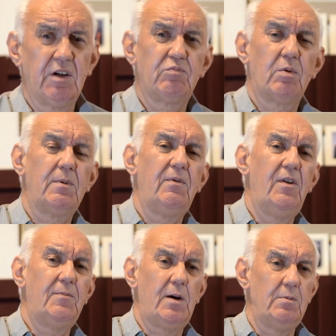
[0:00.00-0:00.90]
So I'll probably
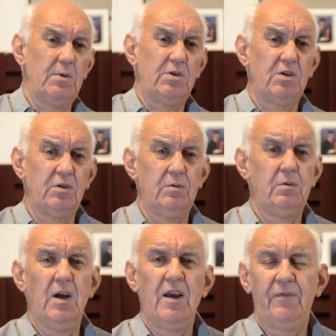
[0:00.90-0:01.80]
flip over
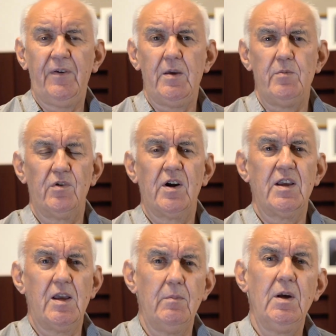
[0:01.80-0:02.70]
to FM or
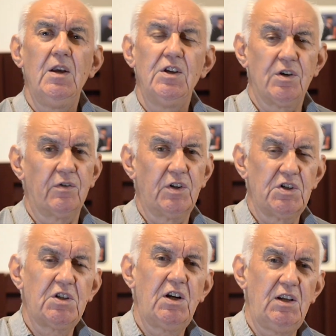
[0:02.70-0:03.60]
AM, so I've got a
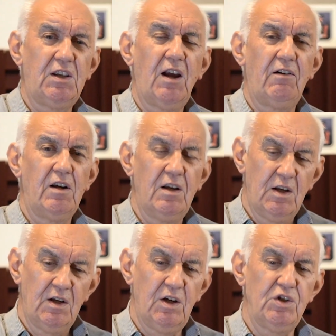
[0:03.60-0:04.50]
steady carrier
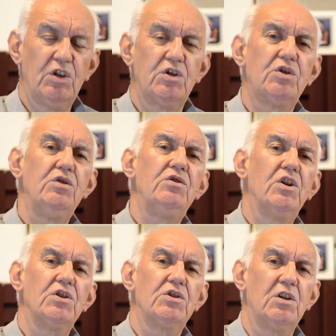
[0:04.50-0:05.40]
and just
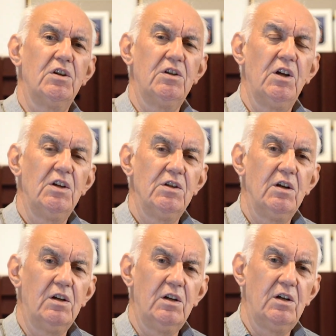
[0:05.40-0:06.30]
just uh,
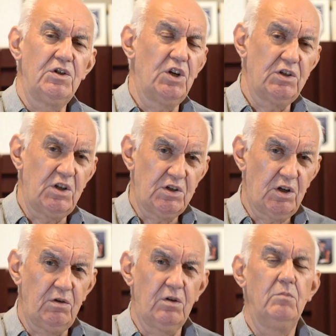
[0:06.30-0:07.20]
uh, adjust it
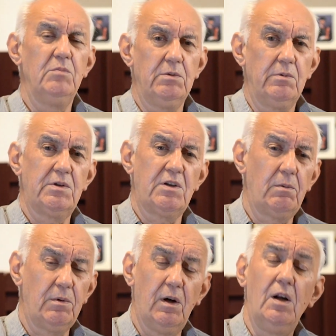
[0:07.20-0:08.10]
so that you've got minimum
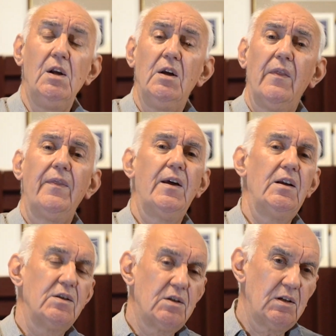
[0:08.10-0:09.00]
SWR.
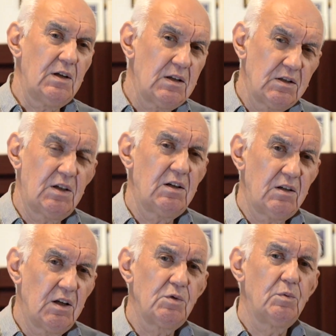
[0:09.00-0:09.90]
That antenna
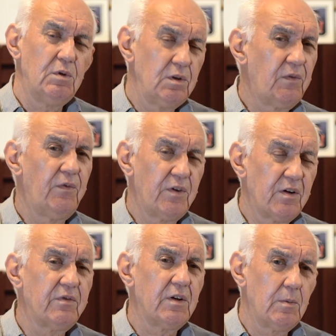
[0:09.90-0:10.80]
does work
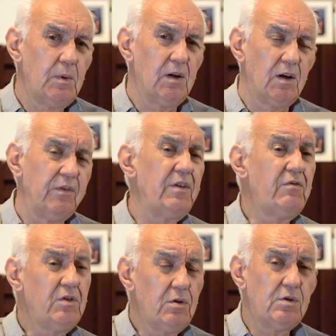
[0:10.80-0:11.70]
very, very well. I've
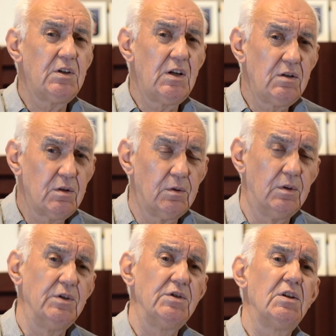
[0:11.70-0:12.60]
even used it
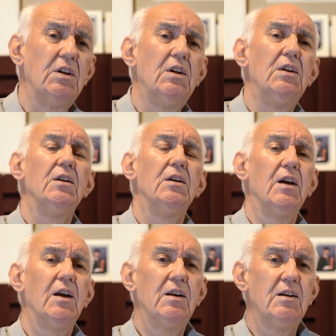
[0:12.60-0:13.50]
indoors
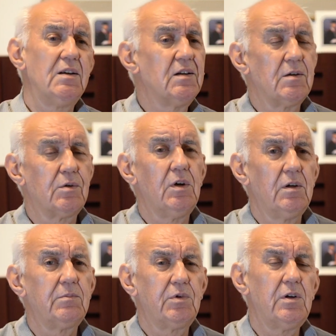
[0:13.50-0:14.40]
and uh, I'm,
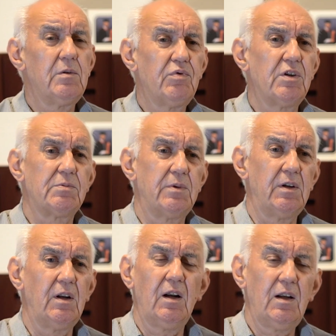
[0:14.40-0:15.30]
I'm, quite impressed with
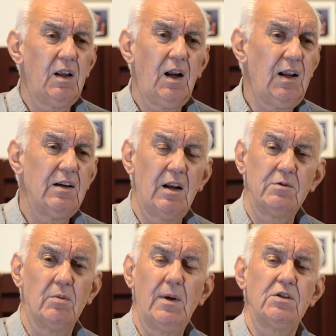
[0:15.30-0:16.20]
it. It'll, it'll end
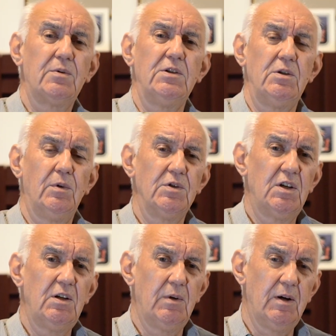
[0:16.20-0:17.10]
up to about 20 watts
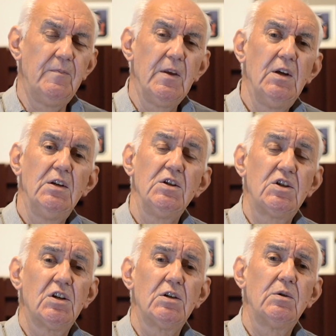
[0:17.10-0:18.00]
anyway.
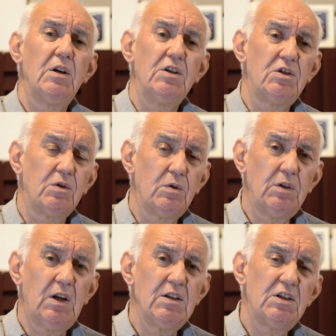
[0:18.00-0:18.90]
So it's a
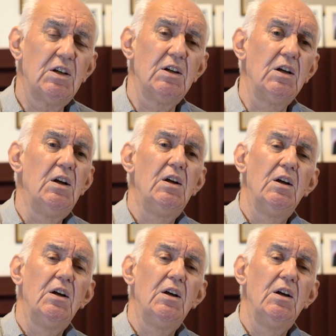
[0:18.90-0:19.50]
good antenna.